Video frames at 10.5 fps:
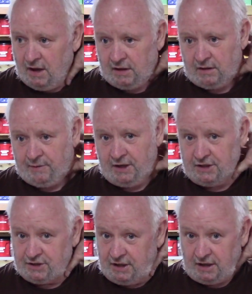The
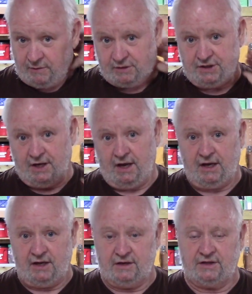biggest thing I would say
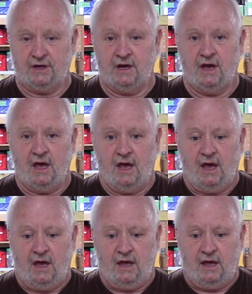is
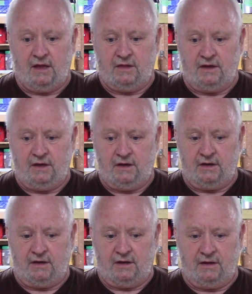
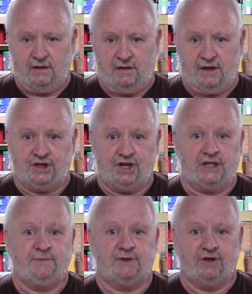the
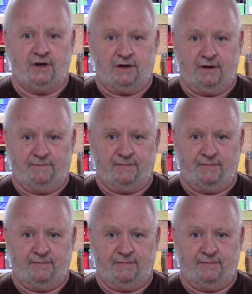adjustments on it.